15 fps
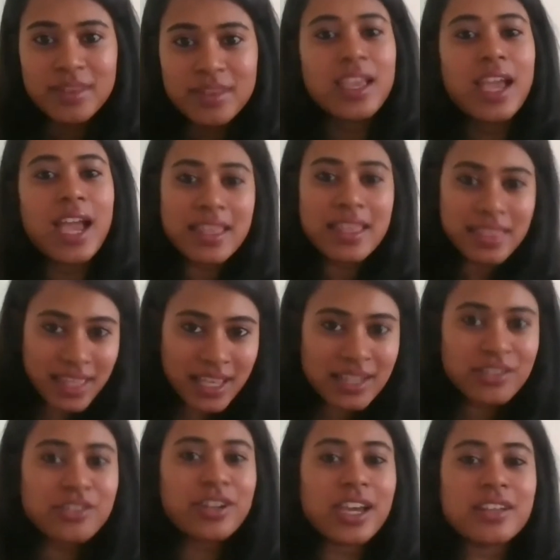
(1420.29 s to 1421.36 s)
and
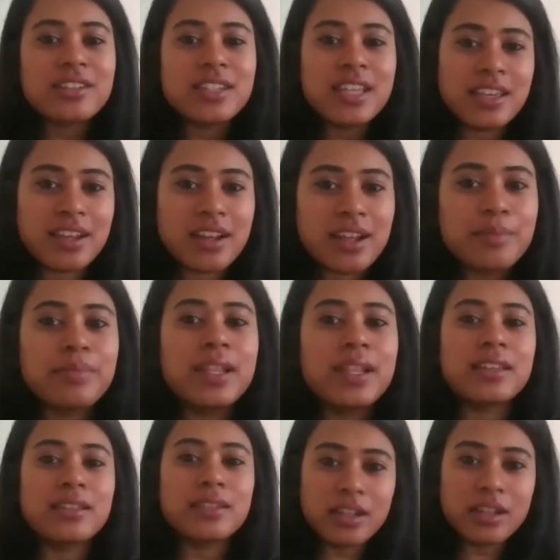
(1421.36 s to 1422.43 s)
then try to take it up
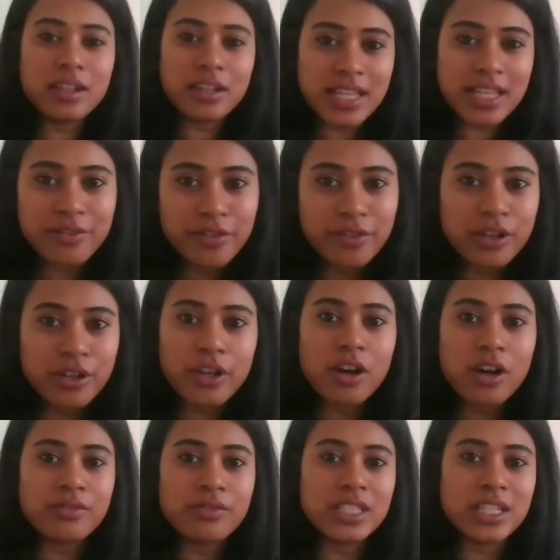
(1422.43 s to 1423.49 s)
like a telephonic
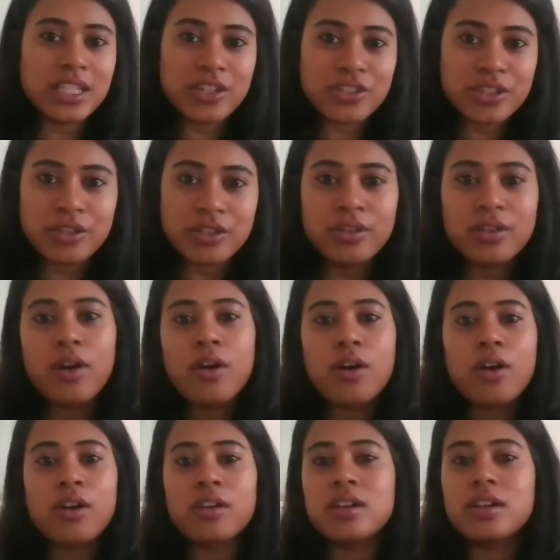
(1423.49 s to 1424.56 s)
conversation,
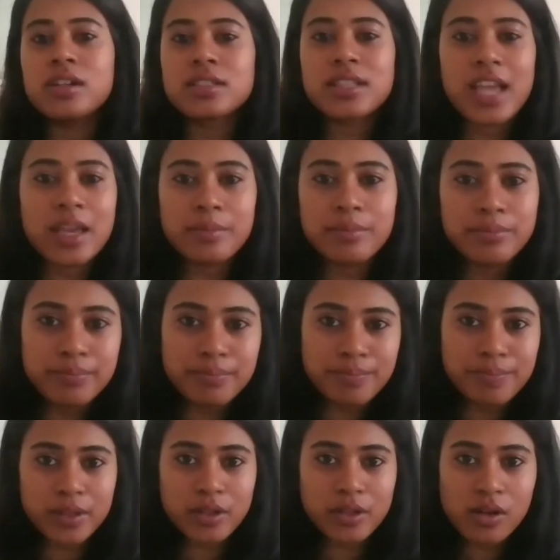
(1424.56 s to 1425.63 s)
or a Skype
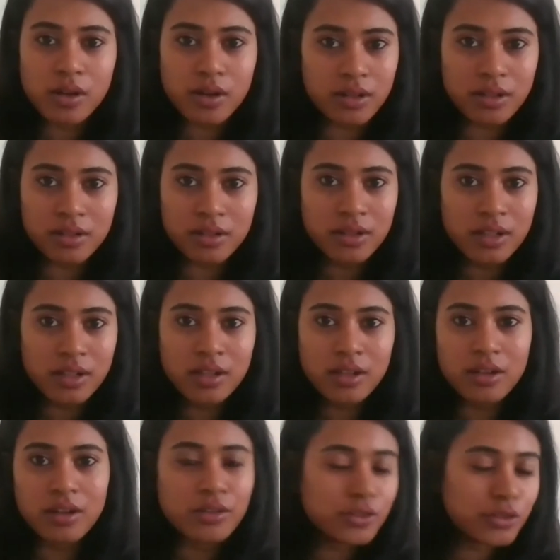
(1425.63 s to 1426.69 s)
call,
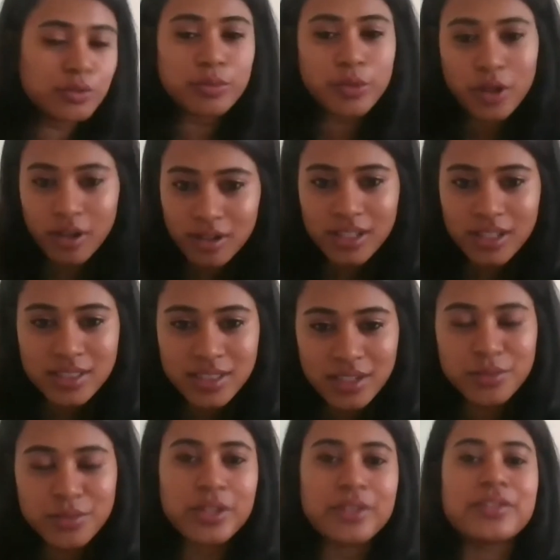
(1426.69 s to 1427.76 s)
or Zoom call, or
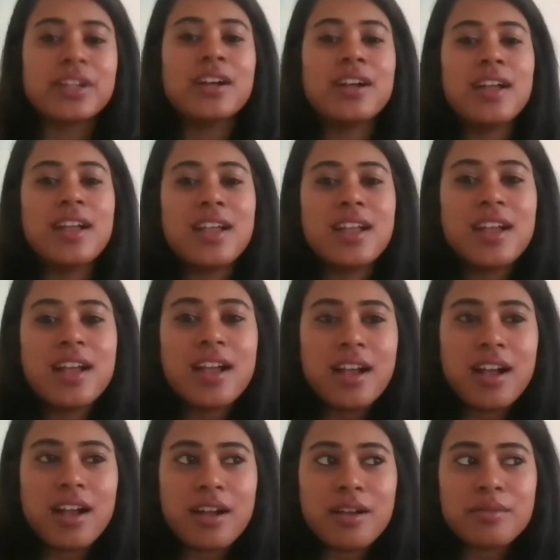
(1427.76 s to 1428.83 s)
such, whatever.
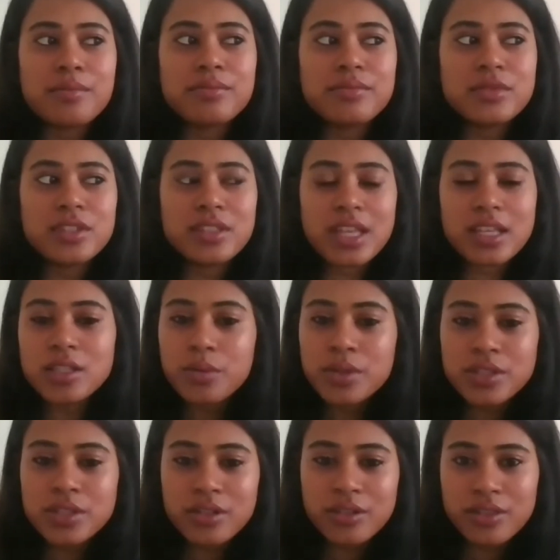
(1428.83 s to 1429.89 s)
So that's
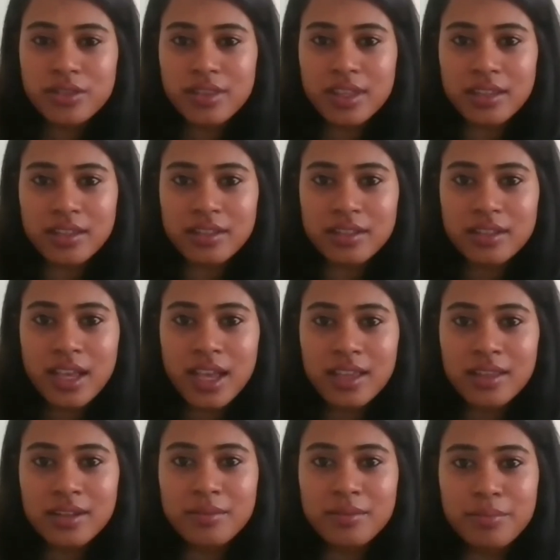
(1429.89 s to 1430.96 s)
always a good thing.
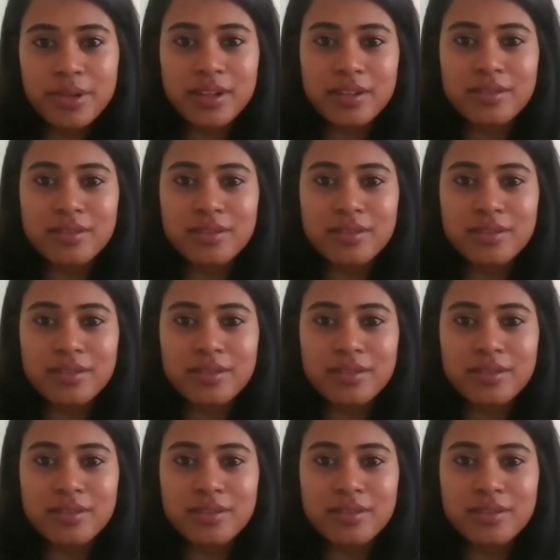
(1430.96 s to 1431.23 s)
But